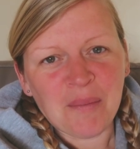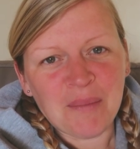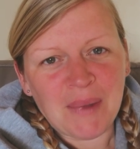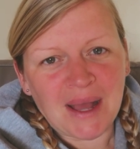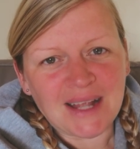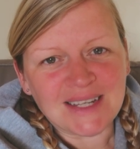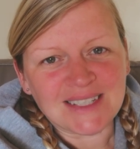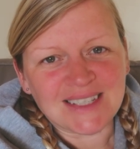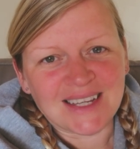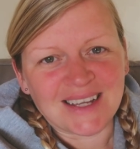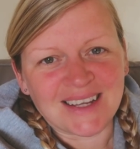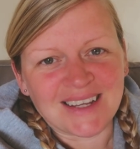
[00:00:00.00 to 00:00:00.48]

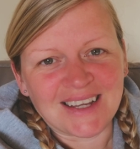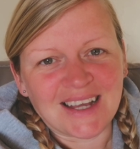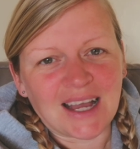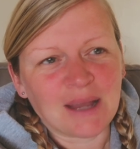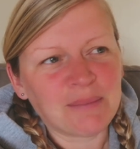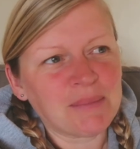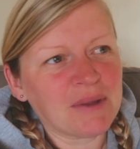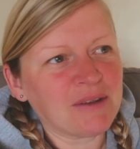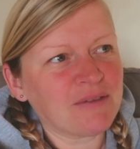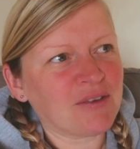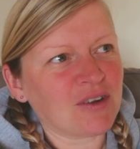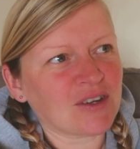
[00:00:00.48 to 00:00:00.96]
better. I
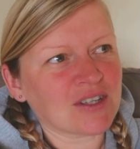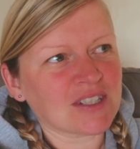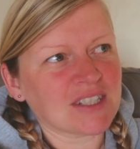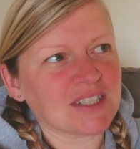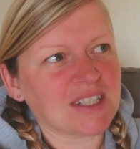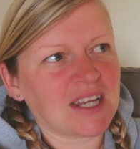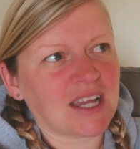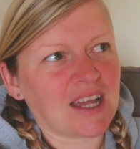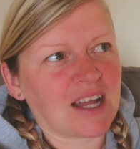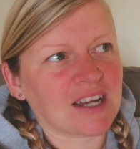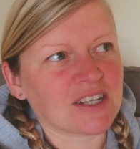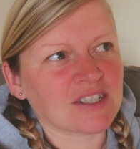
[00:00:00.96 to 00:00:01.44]
may vlog
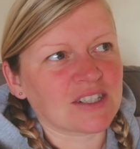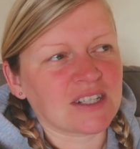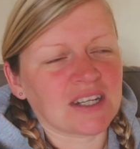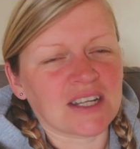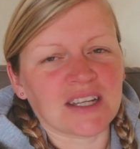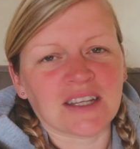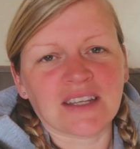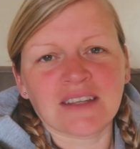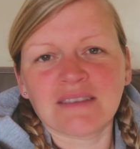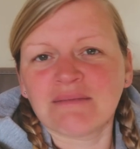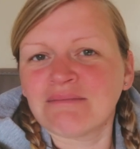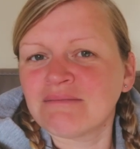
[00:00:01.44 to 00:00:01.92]
today,
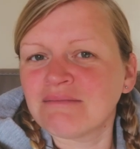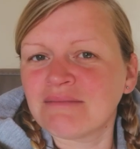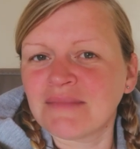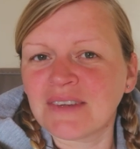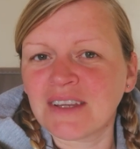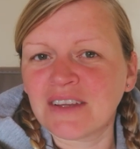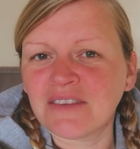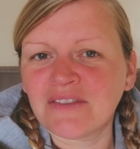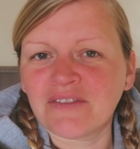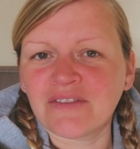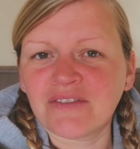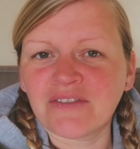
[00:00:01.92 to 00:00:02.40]
actually
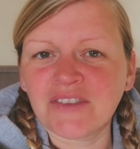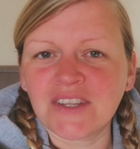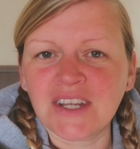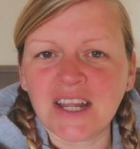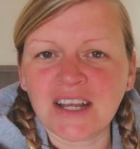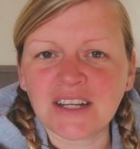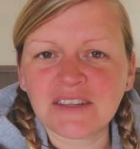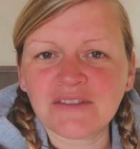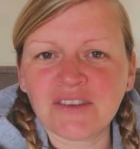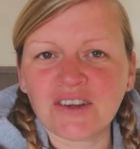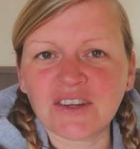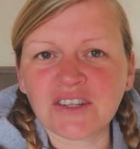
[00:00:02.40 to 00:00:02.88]
if the
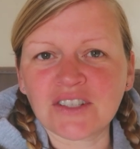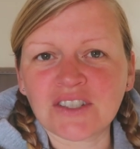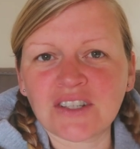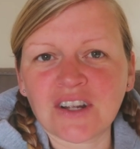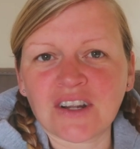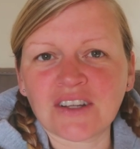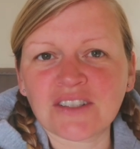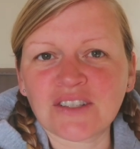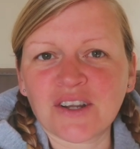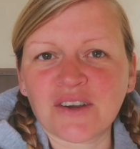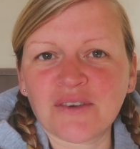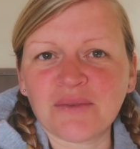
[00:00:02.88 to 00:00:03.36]
next vlog
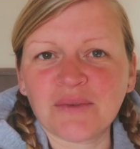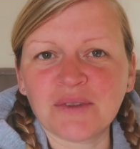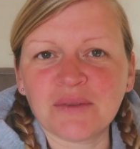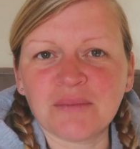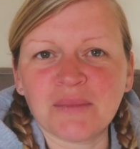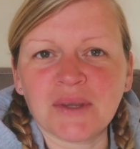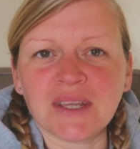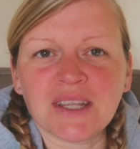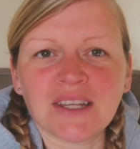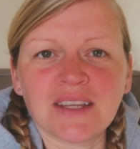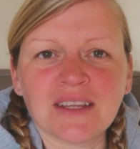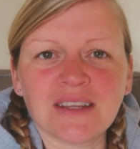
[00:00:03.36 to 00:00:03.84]
starts off with
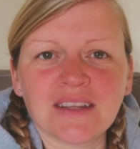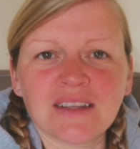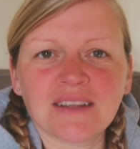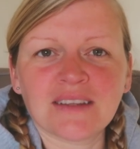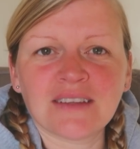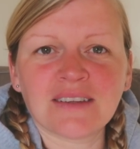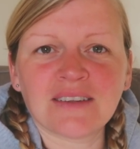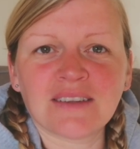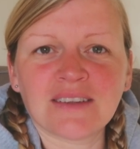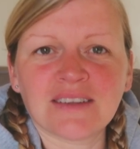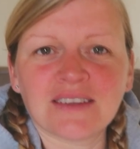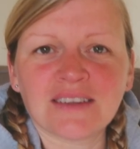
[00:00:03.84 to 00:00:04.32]
me
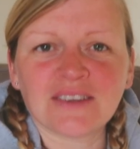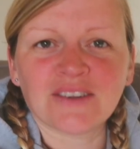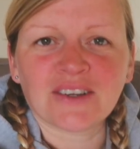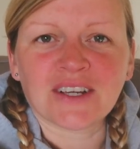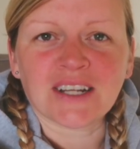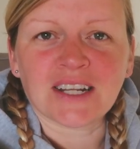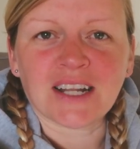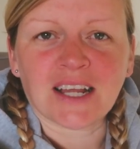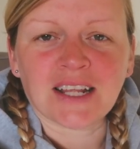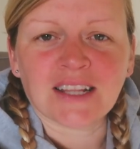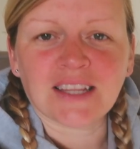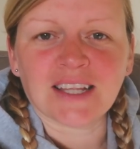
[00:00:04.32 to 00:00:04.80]

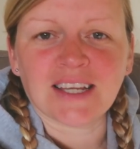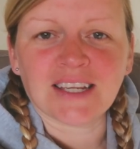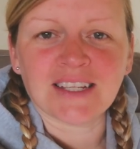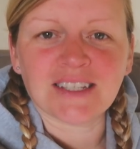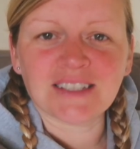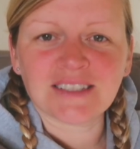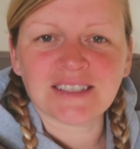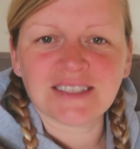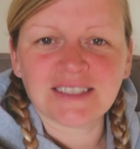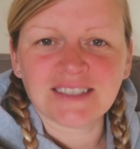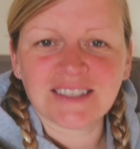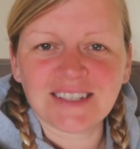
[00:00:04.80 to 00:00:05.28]
looking like
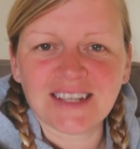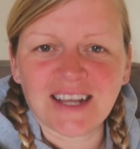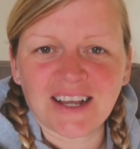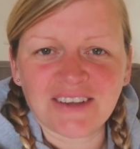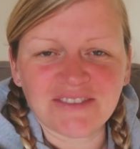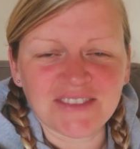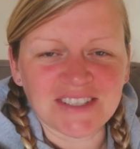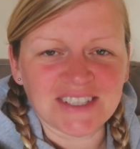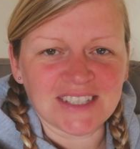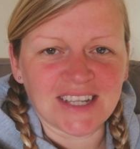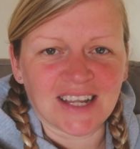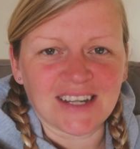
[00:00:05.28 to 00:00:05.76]
this,
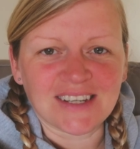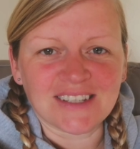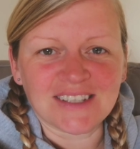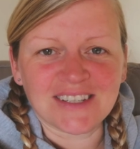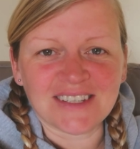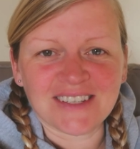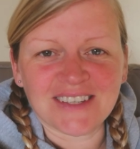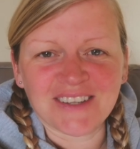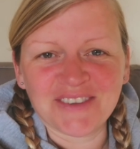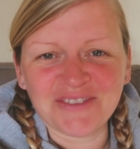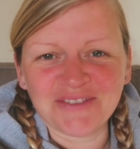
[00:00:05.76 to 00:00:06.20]
I've decided to